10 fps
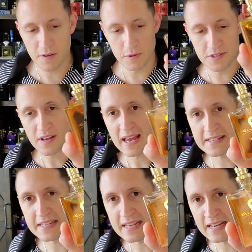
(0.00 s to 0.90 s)
It was
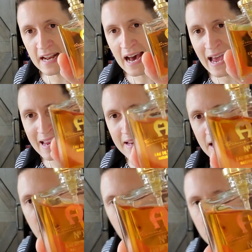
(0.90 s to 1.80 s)
Etienne
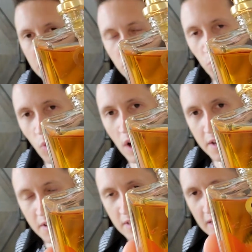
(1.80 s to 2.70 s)
Aigner number
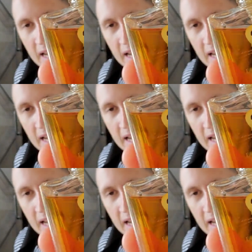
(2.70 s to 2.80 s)
one.